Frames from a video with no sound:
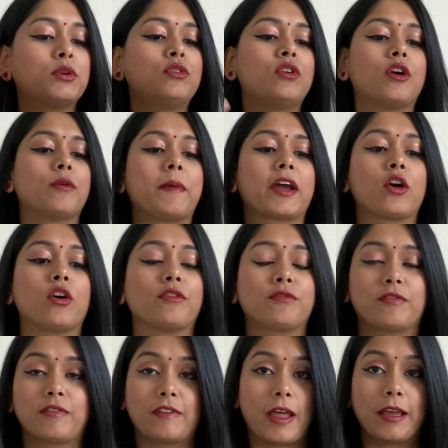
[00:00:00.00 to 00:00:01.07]
Oh my god,
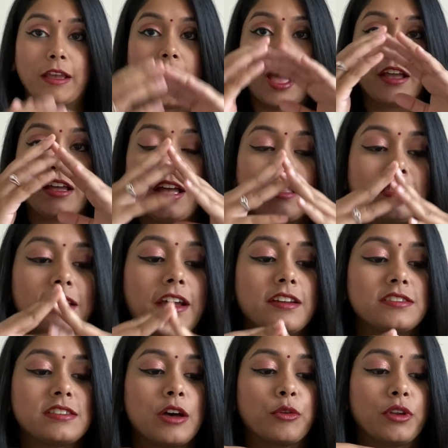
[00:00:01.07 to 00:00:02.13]
I think I
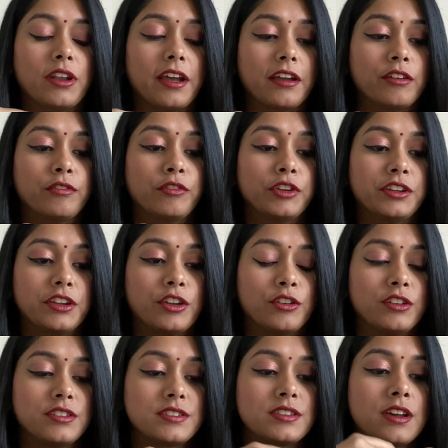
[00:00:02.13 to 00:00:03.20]
sound like a
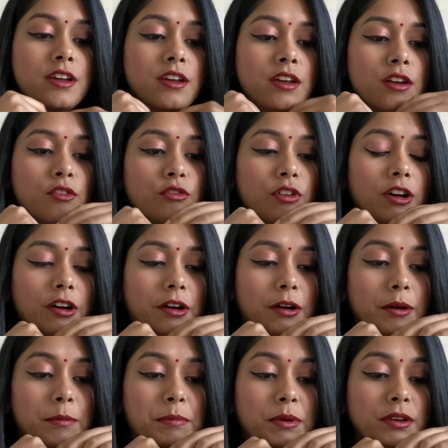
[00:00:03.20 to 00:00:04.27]
ridiculous
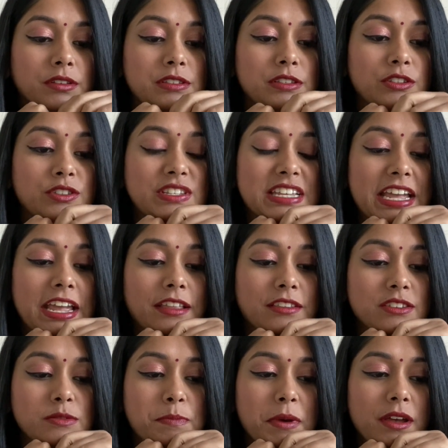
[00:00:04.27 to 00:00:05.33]
person saying
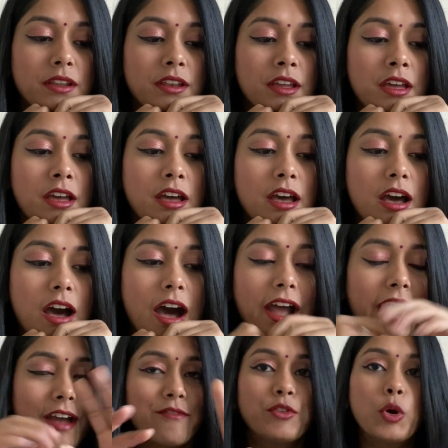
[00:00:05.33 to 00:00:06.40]
this, but I
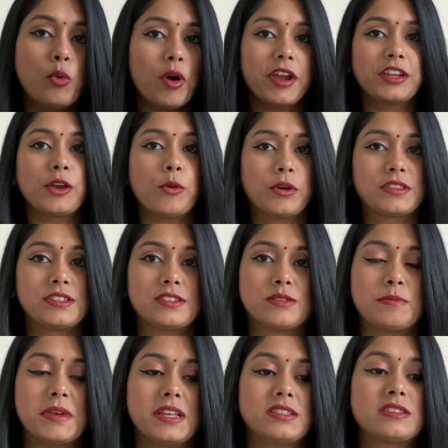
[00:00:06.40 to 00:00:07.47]
have no idea what this
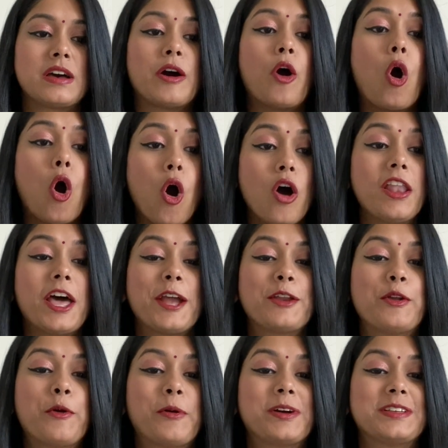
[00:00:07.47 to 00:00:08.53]
means. All I
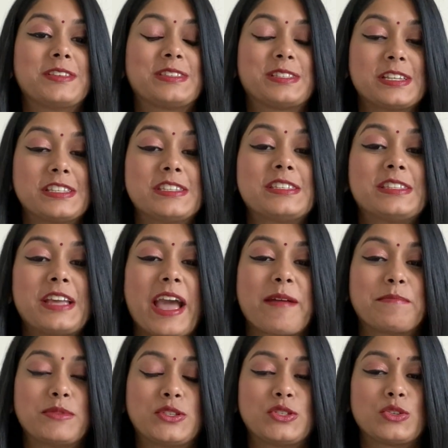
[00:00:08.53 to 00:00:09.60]
know is this is the
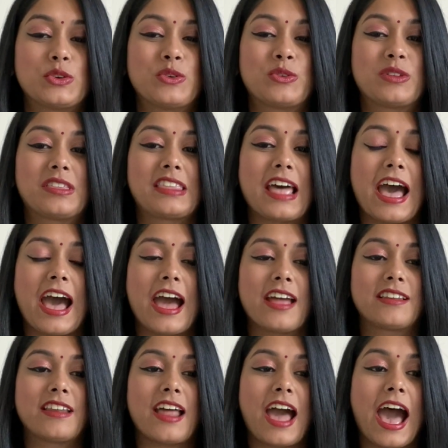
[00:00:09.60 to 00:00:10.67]
episode
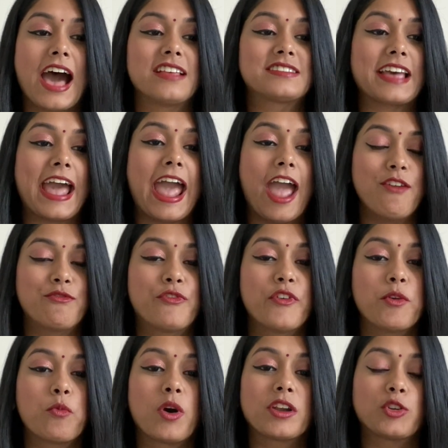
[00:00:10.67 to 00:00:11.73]
that has
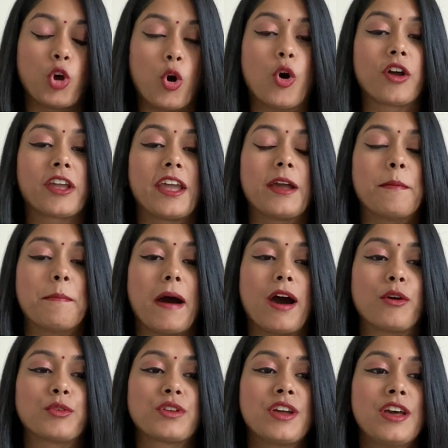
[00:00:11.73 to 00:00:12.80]
everyone talking
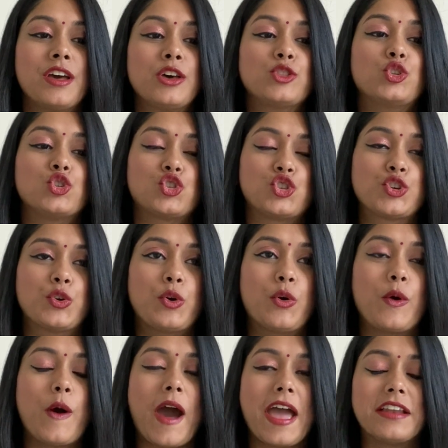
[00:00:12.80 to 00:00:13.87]
about the
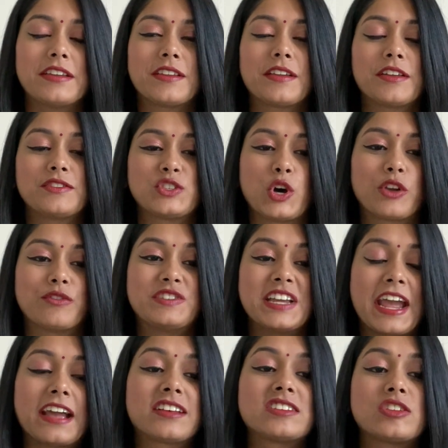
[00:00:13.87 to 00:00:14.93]
show and sort of
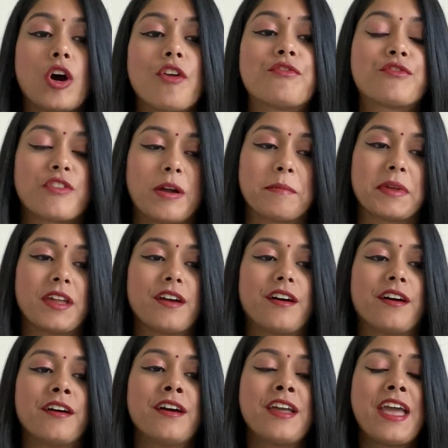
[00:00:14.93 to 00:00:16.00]
takes off from
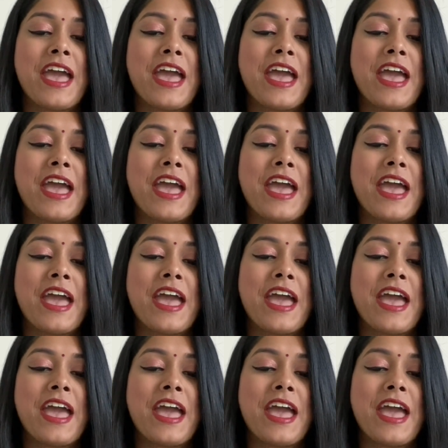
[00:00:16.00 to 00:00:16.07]
here.